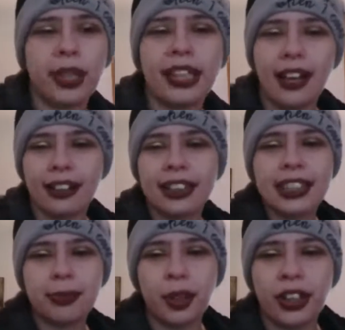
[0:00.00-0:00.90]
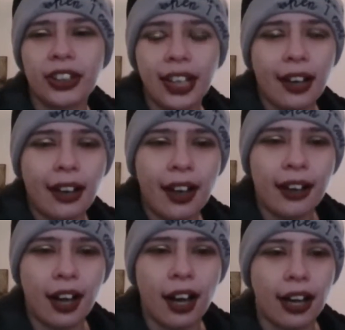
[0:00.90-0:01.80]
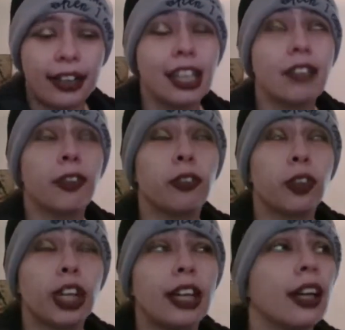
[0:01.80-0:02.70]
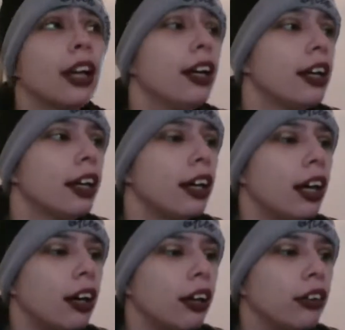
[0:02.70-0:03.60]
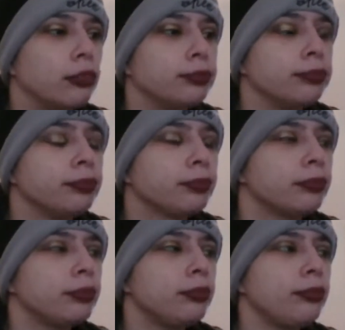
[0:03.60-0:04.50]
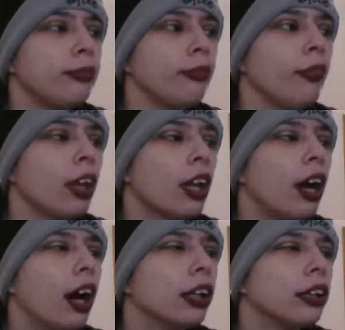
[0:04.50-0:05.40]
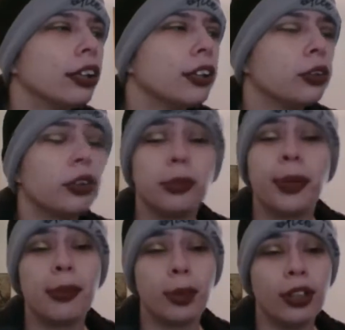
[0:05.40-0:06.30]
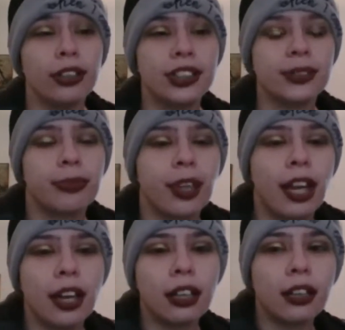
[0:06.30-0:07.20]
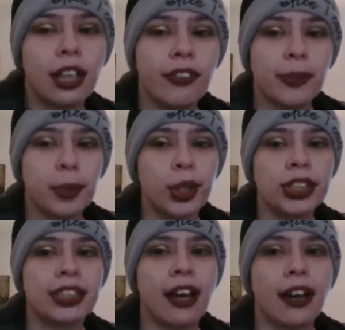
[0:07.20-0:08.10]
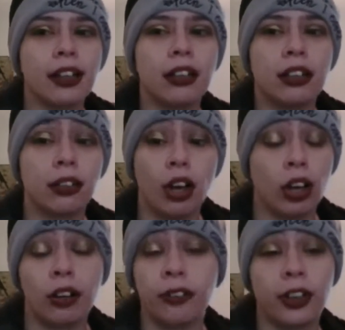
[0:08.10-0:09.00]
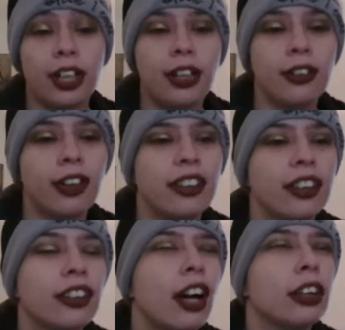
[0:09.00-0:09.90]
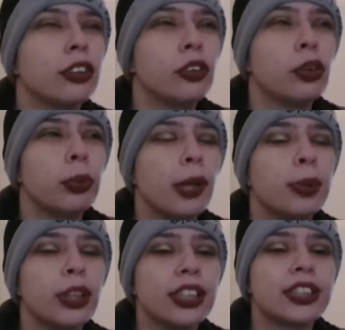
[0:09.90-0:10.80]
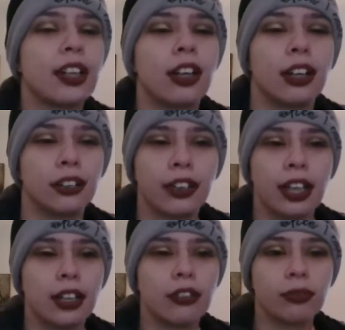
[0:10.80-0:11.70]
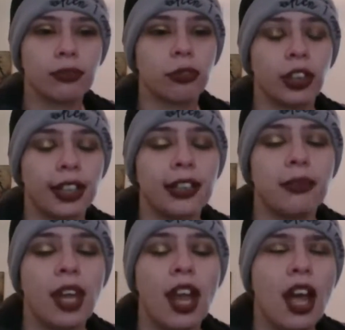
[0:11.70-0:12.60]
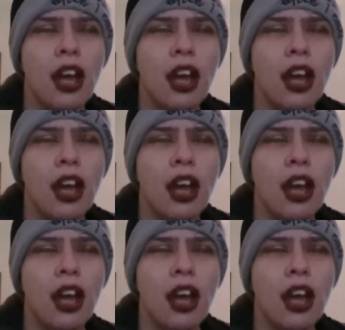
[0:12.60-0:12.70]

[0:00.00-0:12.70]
But yeah, it's this book that I got, I think for free, um, on Google Play Books, and a lot of the books that are free and on Google Play Books are, like, really